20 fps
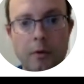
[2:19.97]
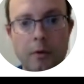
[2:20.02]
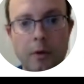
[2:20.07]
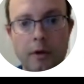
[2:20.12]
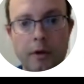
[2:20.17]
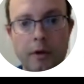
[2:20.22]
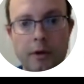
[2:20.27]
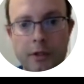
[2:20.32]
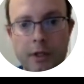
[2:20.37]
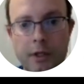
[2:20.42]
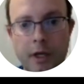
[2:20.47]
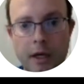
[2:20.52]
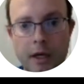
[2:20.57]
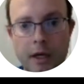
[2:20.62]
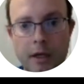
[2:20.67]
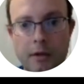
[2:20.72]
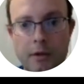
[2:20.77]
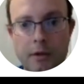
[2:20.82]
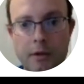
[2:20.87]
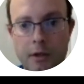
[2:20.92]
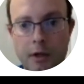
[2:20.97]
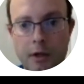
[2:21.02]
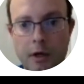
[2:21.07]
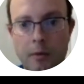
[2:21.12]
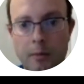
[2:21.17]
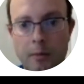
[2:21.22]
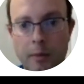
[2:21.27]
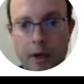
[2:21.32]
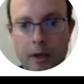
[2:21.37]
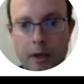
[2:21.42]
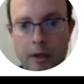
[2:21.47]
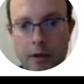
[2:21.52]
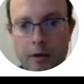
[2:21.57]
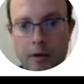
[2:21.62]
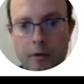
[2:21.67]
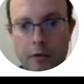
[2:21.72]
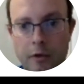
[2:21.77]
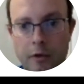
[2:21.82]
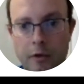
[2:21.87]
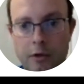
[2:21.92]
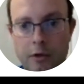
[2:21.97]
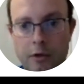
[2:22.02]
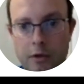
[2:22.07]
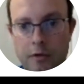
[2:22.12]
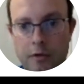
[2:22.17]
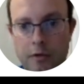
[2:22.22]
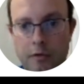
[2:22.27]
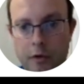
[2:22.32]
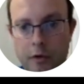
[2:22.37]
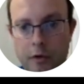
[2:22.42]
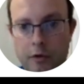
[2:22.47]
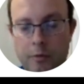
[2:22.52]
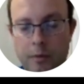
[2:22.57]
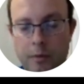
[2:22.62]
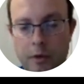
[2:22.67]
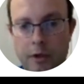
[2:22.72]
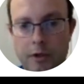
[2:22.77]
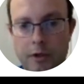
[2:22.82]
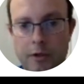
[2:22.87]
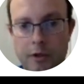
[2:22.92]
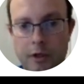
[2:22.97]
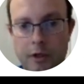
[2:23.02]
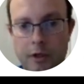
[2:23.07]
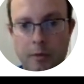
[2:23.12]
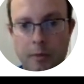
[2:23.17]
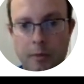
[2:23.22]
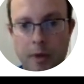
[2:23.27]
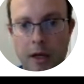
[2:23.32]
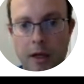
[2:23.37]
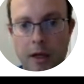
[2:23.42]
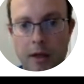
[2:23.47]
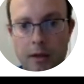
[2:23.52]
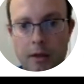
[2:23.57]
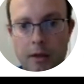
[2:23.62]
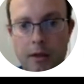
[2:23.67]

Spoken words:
while the second is a compacted version of the first by using a map.